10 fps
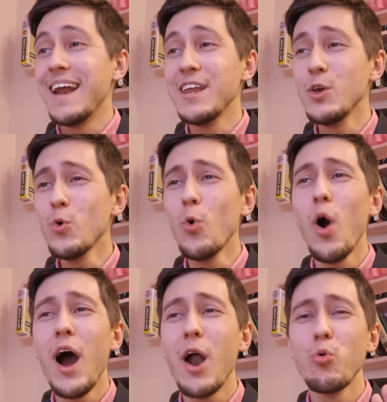A new
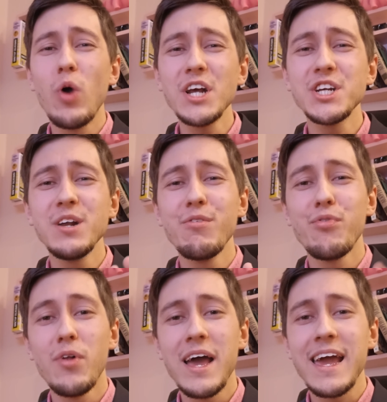Russian
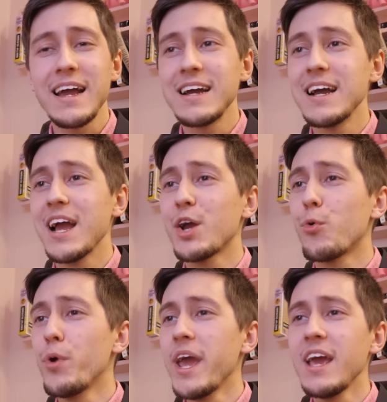flag
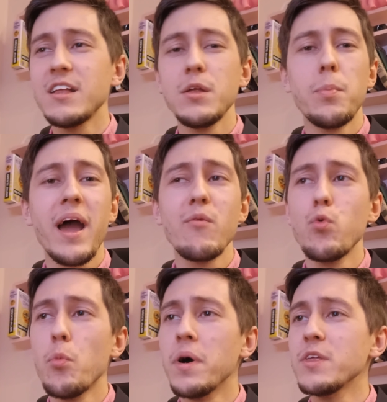created by a
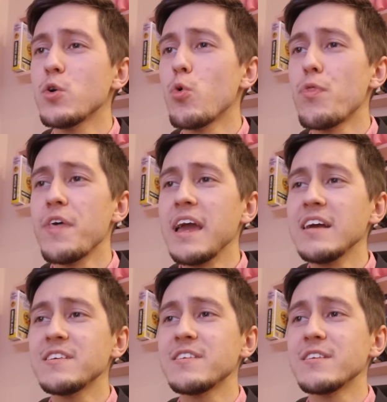woman who
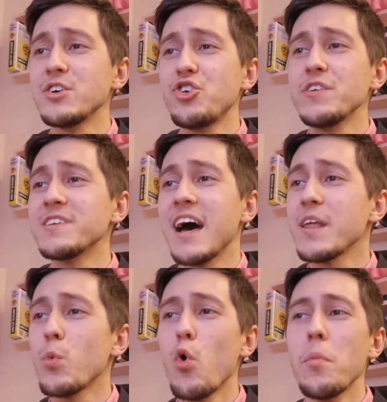thinks she's
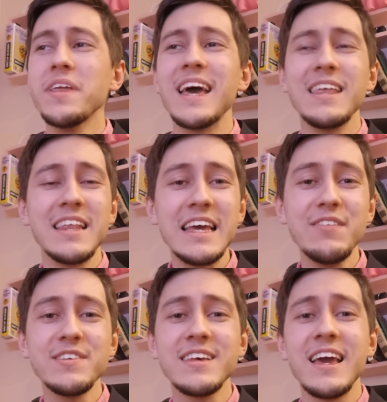not a woman and
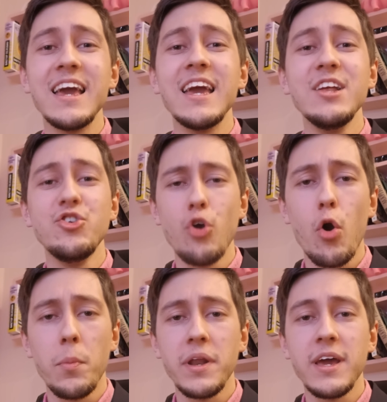lives in
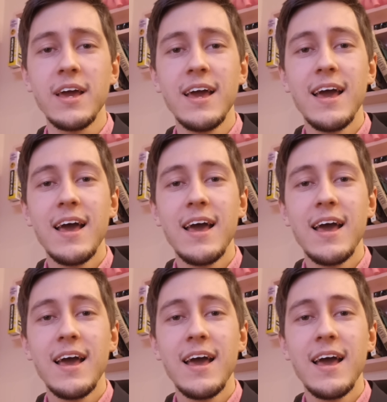Germany.